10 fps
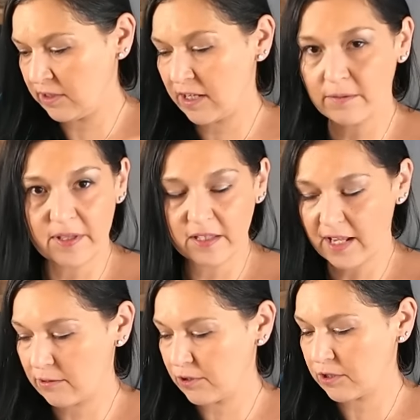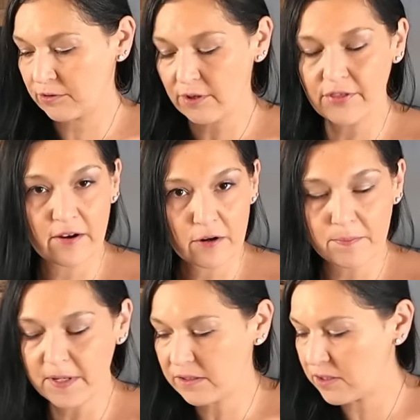That could be the counselor, the
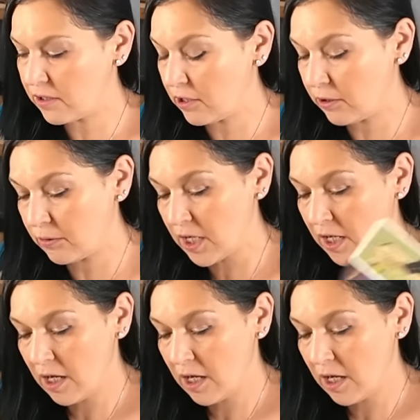therapist, you know.